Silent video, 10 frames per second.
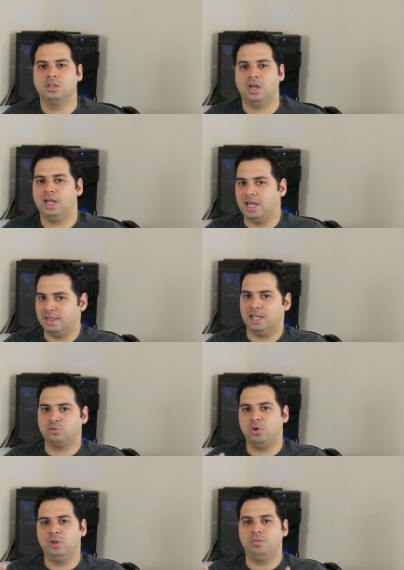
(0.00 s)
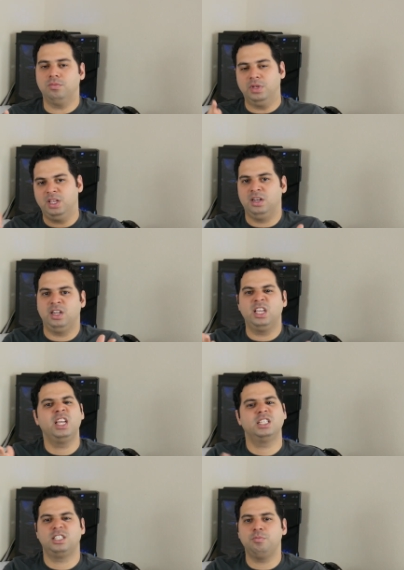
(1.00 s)
And that's really, in
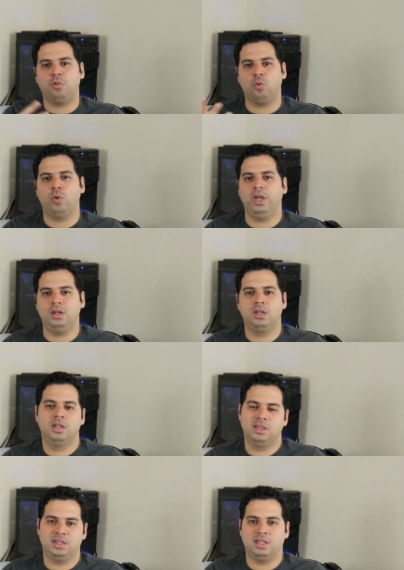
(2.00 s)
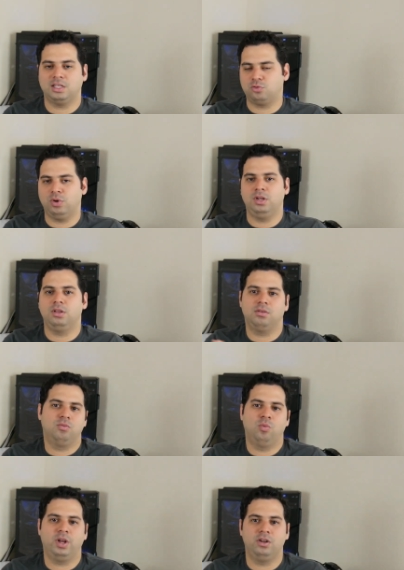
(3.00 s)
a simple way, that's really
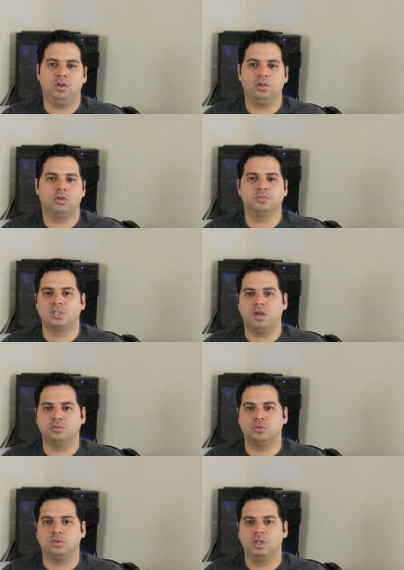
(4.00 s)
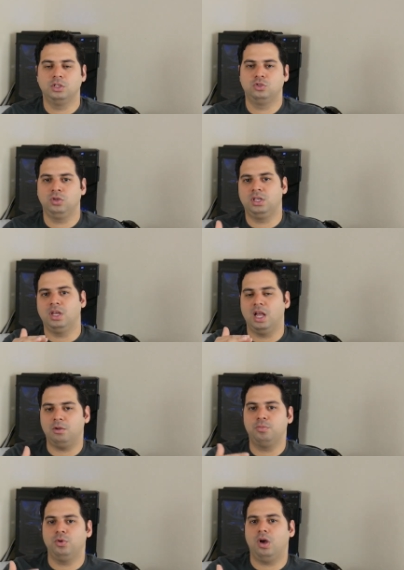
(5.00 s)
what it all comes down to
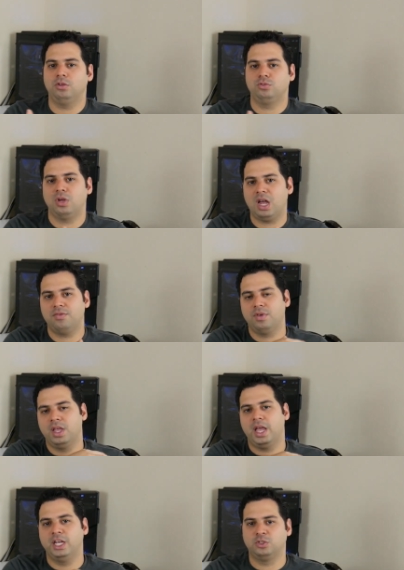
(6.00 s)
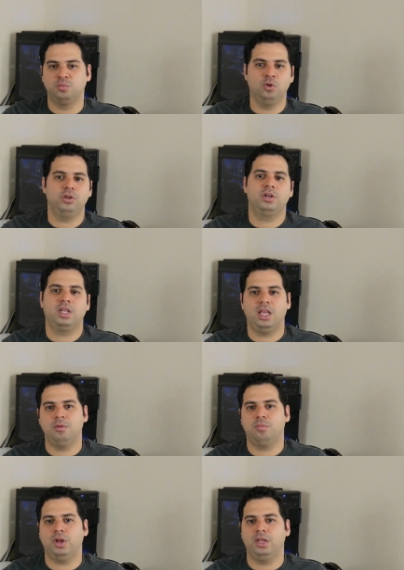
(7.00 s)
help you out to have a smoother
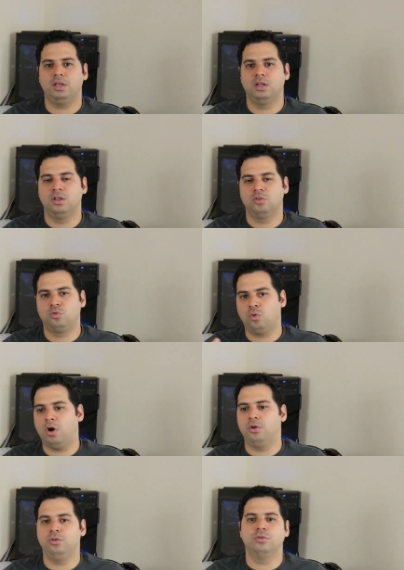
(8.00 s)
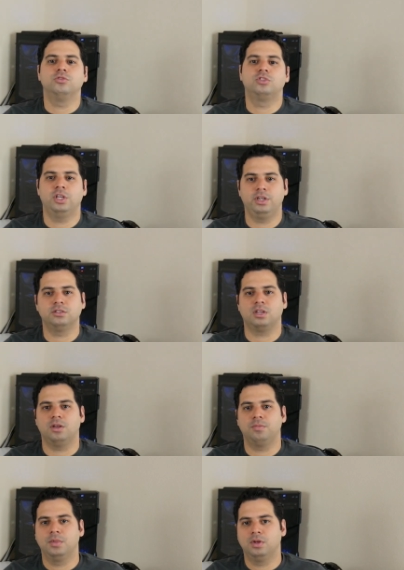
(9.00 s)
gameplay throughout your sitting
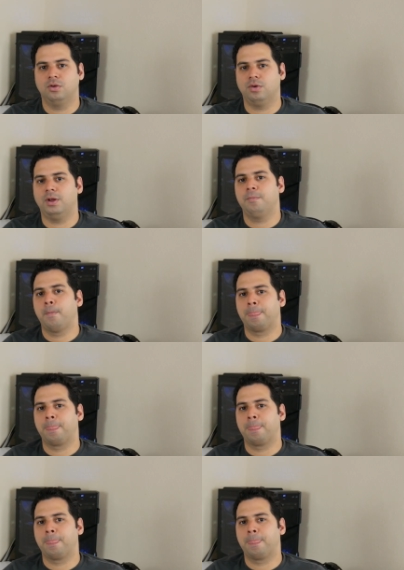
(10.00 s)
time, all right?